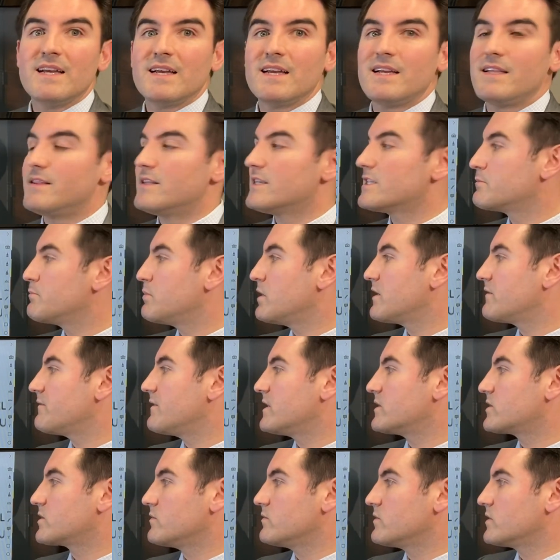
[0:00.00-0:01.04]
And this blood
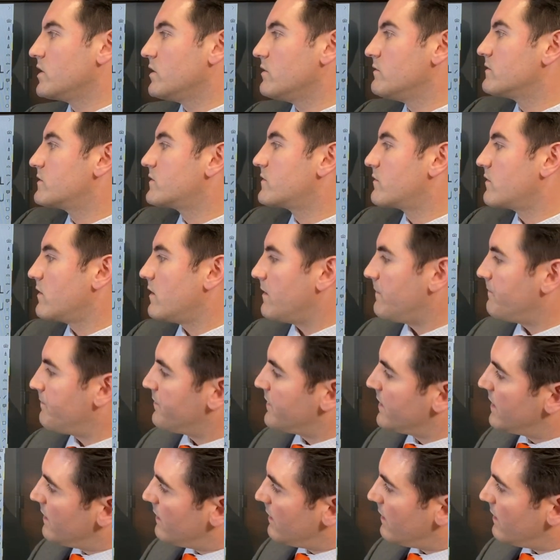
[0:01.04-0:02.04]
vessel goes from,